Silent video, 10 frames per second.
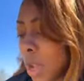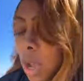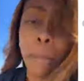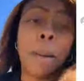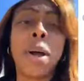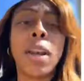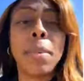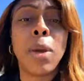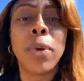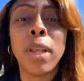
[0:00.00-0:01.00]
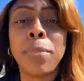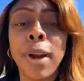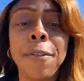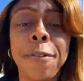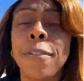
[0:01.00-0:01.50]
um, I'm going to be really
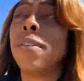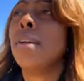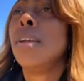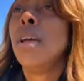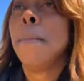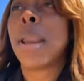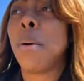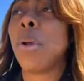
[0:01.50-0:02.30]
brief, but